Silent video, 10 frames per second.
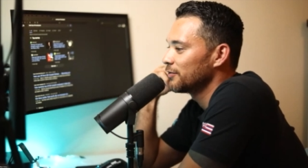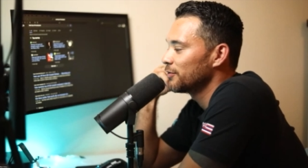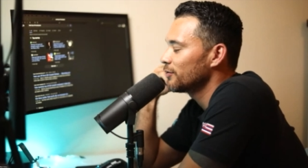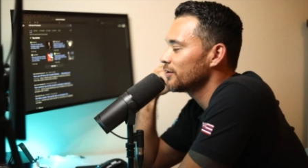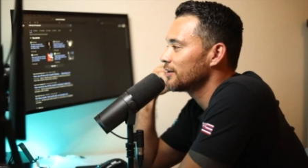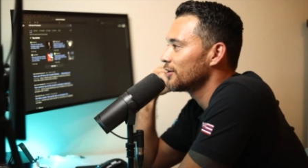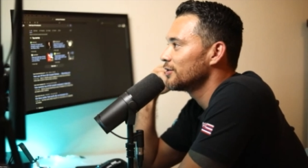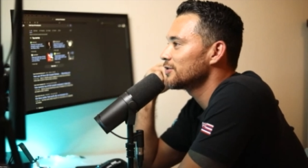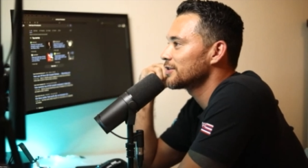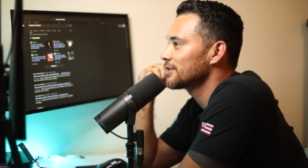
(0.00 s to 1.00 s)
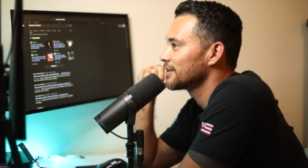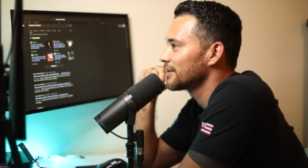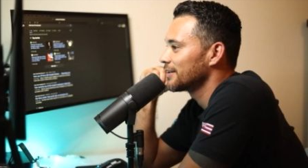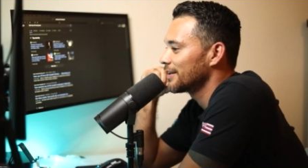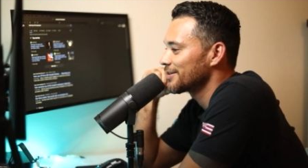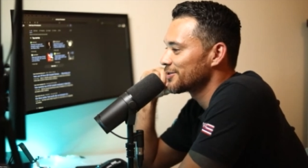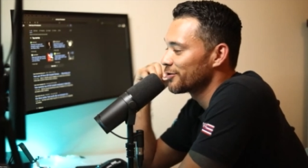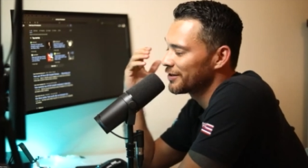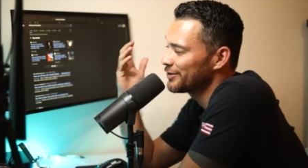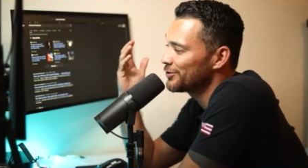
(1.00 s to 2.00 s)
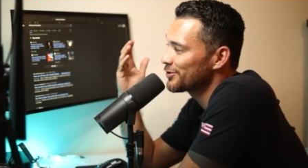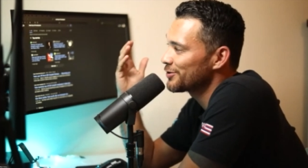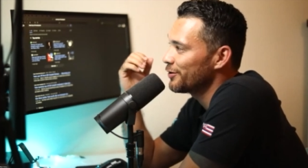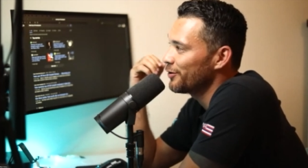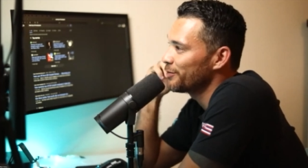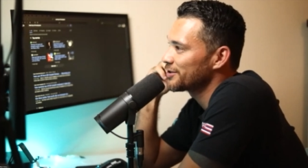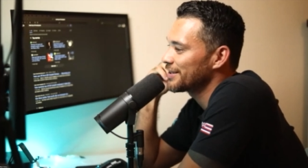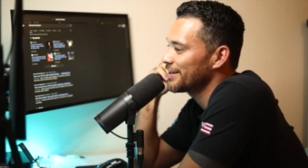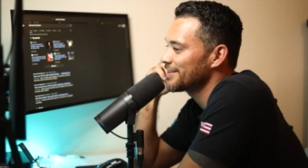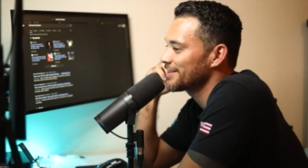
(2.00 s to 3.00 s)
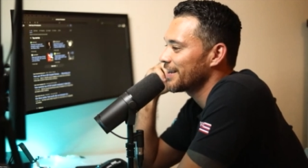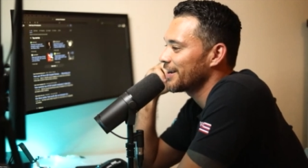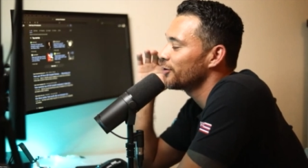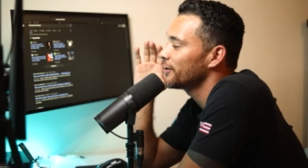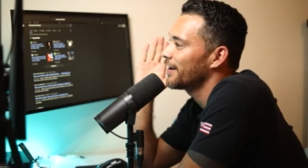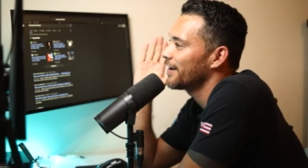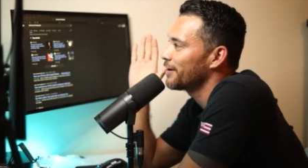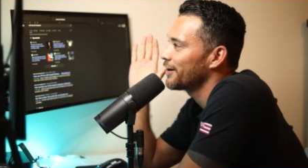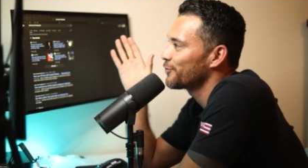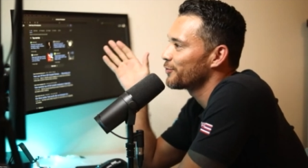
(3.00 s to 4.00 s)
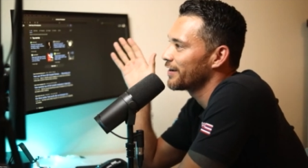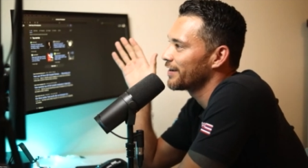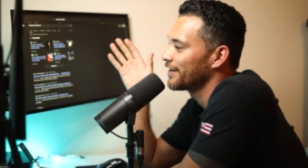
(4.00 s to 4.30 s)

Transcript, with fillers: We don't need the news to let us know. The news almost tells us, like, oh, yeah, by the way,